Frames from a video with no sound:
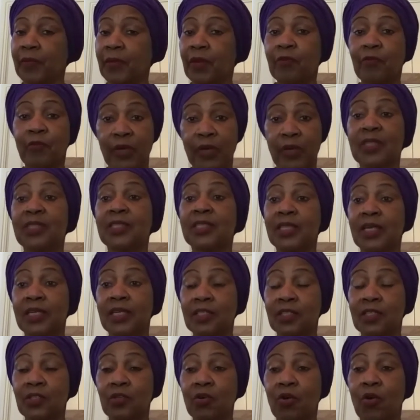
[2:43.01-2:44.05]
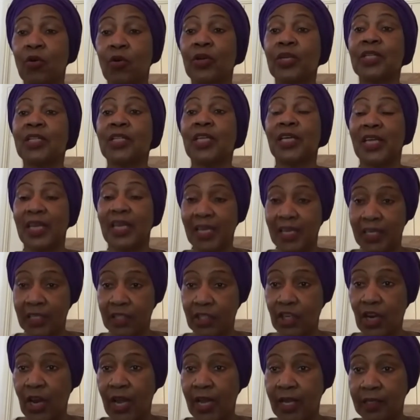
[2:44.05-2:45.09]
for instance, on the girl
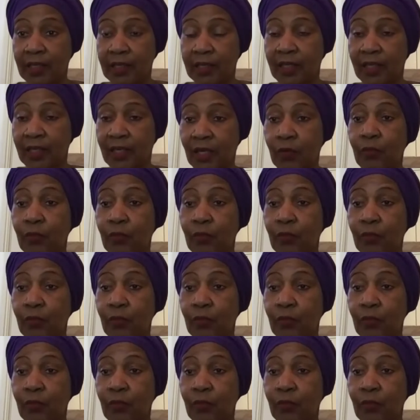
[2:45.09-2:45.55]
child,